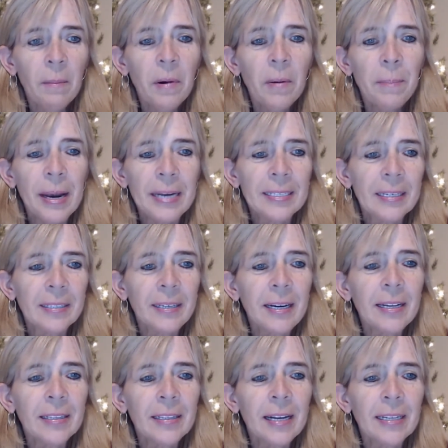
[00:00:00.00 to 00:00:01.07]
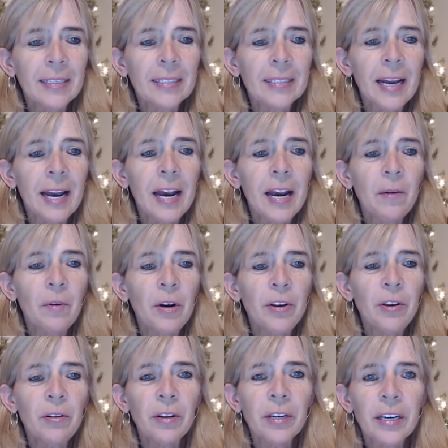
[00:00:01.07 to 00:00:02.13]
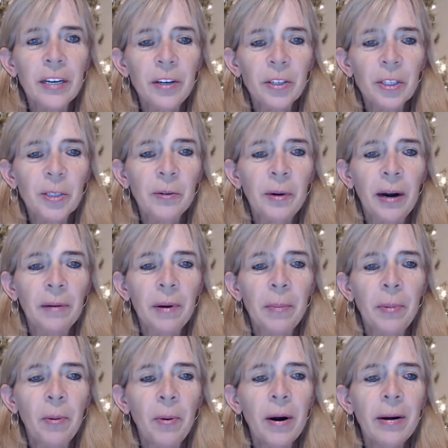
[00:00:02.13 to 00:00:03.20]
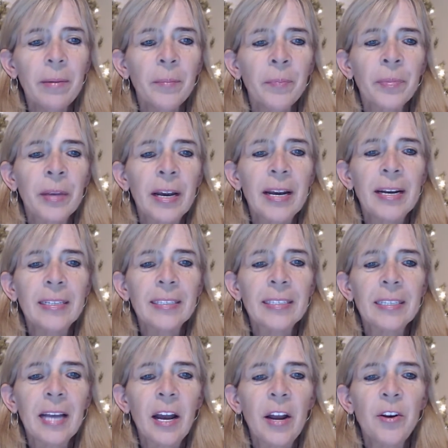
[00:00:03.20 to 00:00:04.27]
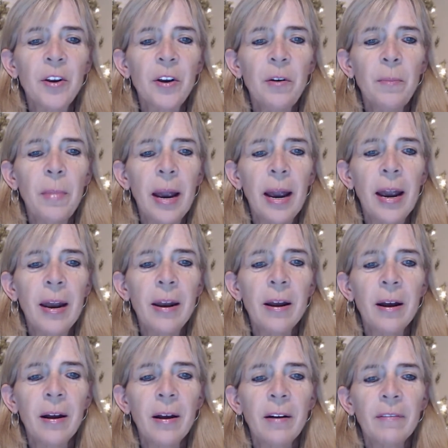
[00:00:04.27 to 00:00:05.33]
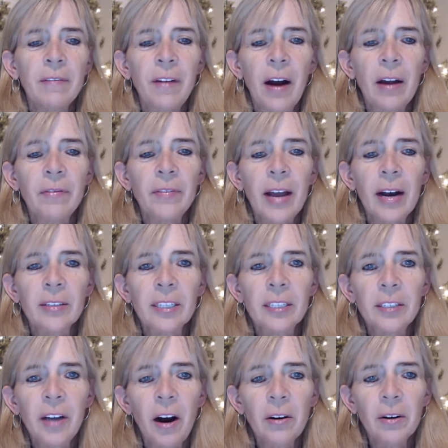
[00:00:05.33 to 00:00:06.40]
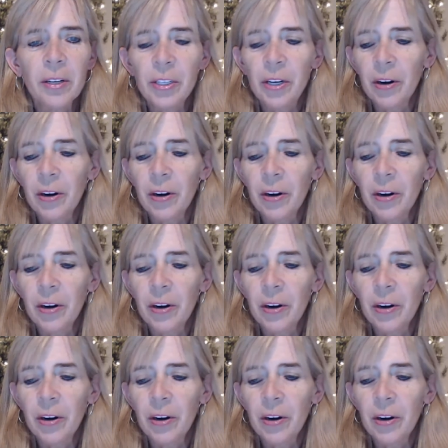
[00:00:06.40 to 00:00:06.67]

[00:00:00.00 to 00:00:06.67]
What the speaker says: But basically, let's say when you looked at your Square report, it said you made $5,000.